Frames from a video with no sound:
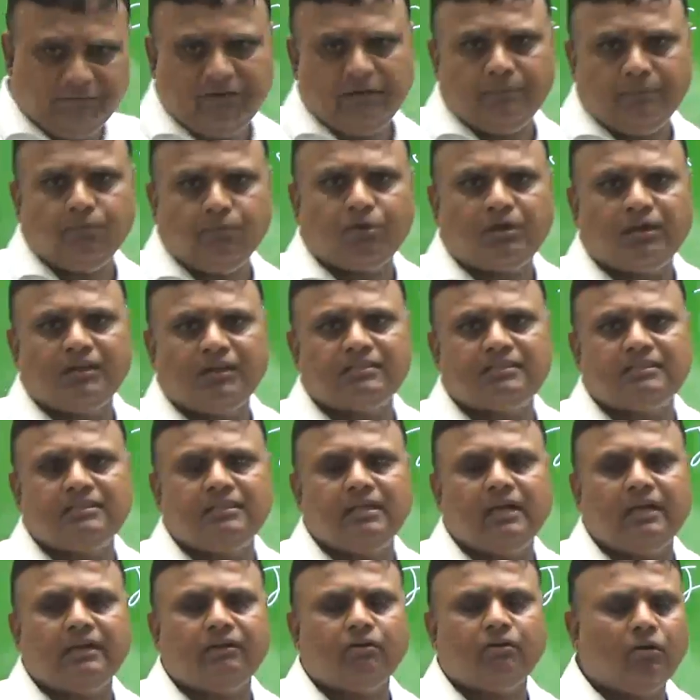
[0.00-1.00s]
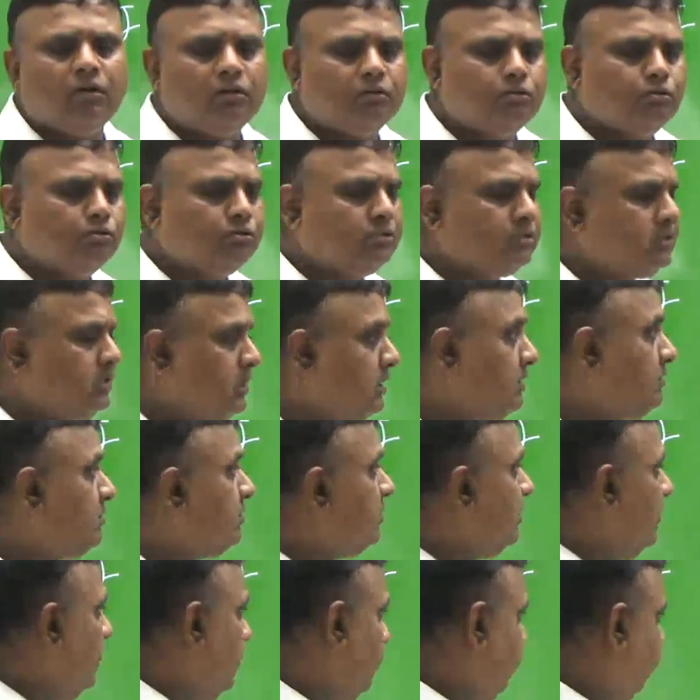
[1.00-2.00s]
democracy and all those things
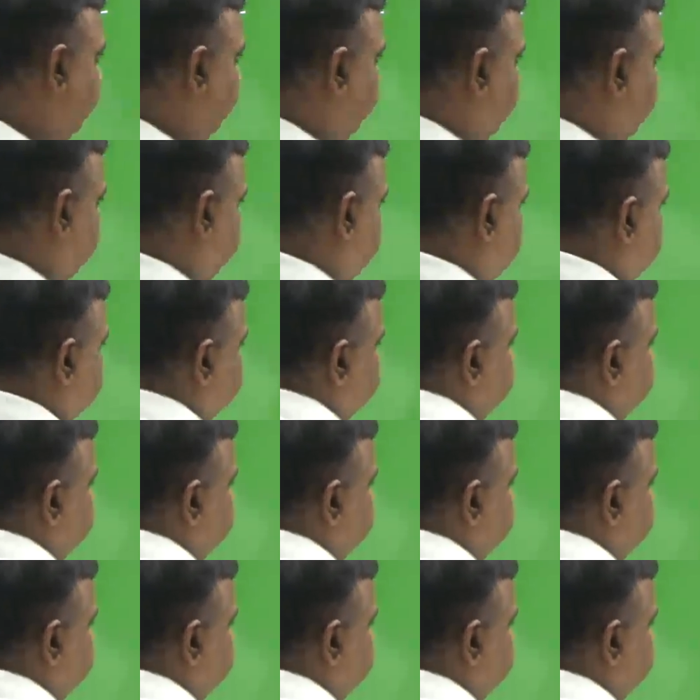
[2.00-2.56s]
he favor.